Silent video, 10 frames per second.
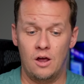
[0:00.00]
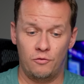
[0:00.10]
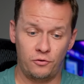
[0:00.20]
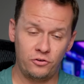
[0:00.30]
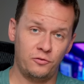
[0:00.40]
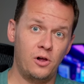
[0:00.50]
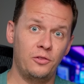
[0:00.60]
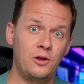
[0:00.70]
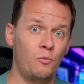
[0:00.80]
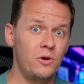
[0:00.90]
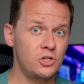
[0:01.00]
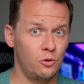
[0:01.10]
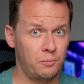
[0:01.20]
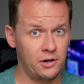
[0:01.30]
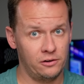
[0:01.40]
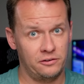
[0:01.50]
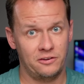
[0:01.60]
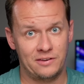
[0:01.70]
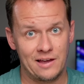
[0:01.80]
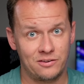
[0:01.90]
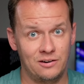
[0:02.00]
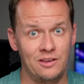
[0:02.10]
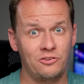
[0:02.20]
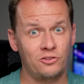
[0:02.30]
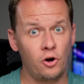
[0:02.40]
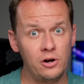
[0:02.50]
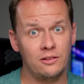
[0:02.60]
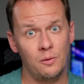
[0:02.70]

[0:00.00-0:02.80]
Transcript: First of all, the original Peerless Assassin is starting